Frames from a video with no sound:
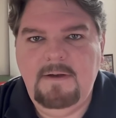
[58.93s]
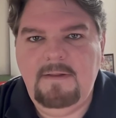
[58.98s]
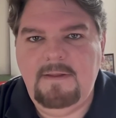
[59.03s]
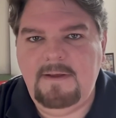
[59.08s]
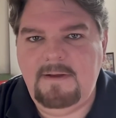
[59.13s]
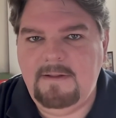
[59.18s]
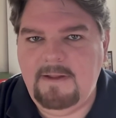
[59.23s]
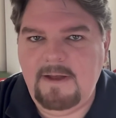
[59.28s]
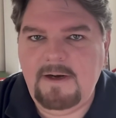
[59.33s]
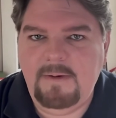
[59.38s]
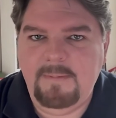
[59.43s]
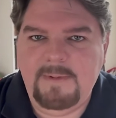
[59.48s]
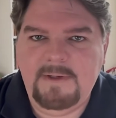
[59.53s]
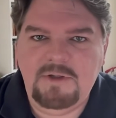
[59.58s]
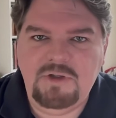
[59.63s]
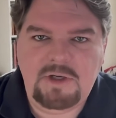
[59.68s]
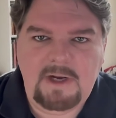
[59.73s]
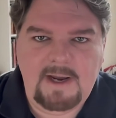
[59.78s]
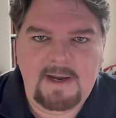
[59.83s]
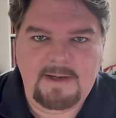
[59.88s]
the
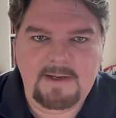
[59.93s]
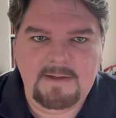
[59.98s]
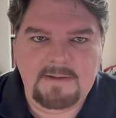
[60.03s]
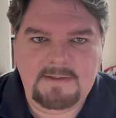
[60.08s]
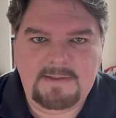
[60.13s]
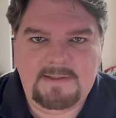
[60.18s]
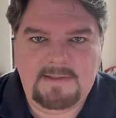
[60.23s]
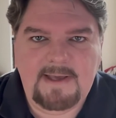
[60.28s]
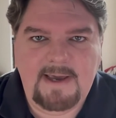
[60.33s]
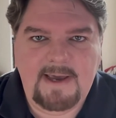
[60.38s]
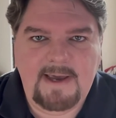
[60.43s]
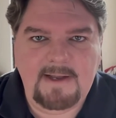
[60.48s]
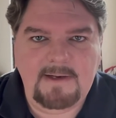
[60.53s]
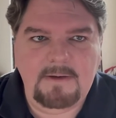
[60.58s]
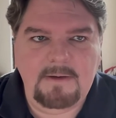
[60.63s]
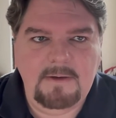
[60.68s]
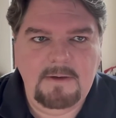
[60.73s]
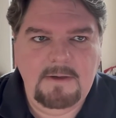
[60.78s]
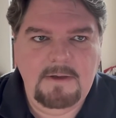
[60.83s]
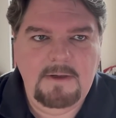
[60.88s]
Letterman jackets
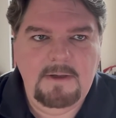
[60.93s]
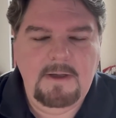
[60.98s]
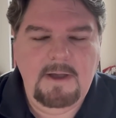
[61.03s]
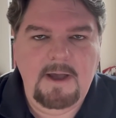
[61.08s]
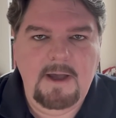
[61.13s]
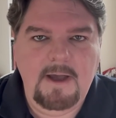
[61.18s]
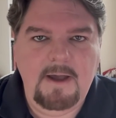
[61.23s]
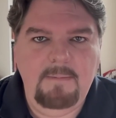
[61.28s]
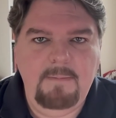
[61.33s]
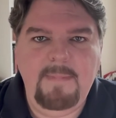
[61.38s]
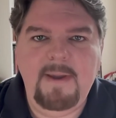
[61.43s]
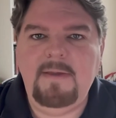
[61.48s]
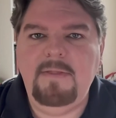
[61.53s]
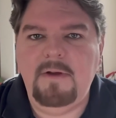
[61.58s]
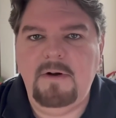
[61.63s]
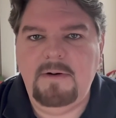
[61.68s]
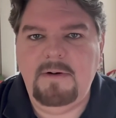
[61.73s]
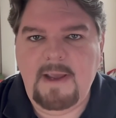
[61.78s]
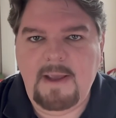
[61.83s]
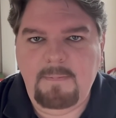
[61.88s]
that made
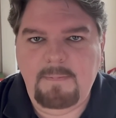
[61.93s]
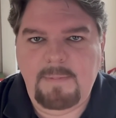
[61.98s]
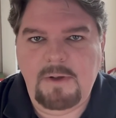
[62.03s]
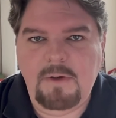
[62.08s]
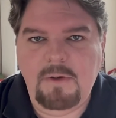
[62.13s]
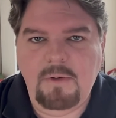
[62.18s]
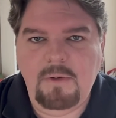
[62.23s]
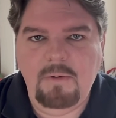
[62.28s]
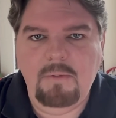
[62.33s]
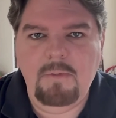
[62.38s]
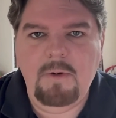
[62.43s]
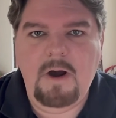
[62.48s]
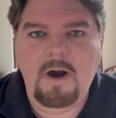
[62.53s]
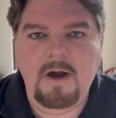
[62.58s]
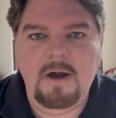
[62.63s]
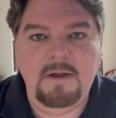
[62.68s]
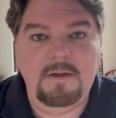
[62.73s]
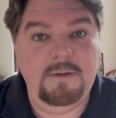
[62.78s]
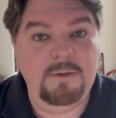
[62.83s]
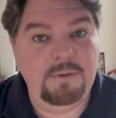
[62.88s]
their debut
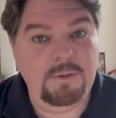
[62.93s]
on